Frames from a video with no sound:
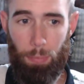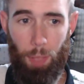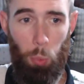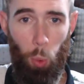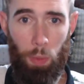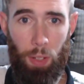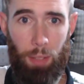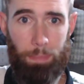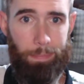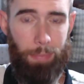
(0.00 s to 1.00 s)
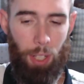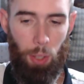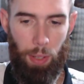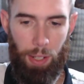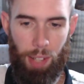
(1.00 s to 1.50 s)
more of a
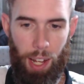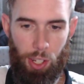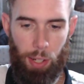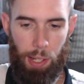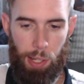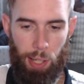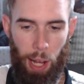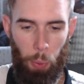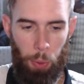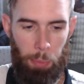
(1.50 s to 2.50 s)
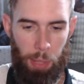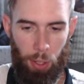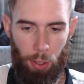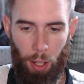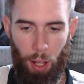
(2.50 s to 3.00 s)
intentionally soured
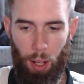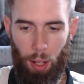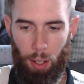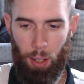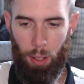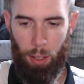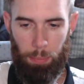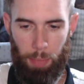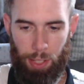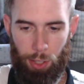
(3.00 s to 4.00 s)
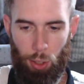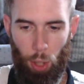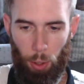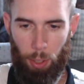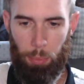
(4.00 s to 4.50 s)
beer. It's
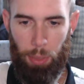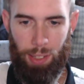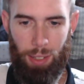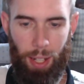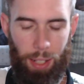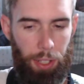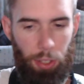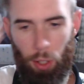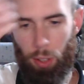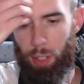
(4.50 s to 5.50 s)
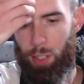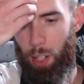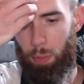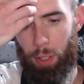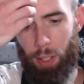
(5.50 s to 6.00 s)
tart, but it's lightly tart. It's
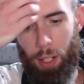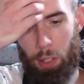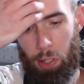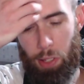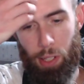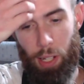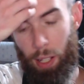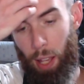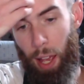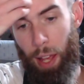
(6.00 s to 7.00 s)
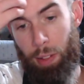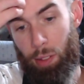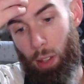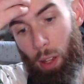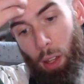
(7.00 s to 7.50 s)
definitely not as acidic as
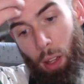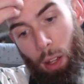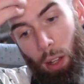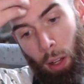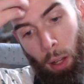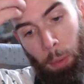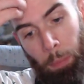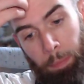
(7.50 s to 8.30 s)
um,